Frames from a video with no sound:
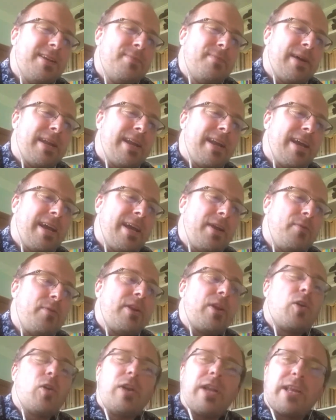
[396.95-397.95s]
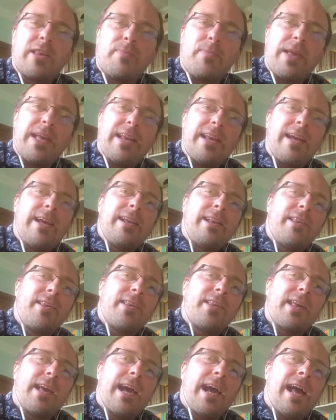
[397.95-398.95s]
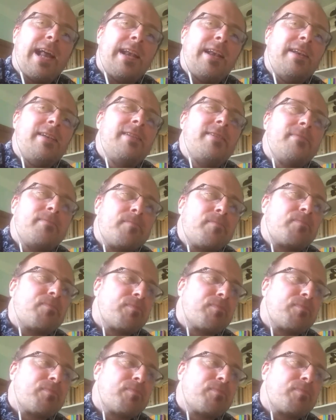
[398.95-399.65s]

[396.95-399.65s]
but it was a good experience, and